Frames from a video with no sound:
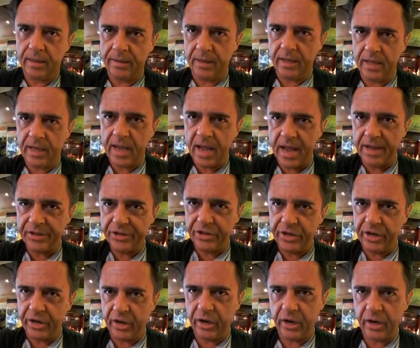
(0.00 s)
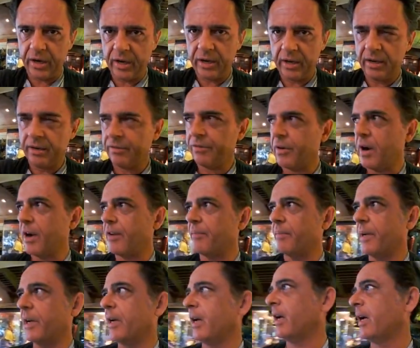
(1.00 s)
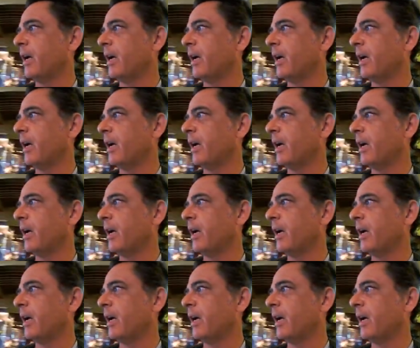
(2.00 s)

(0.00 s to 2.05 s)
the case here in front of me.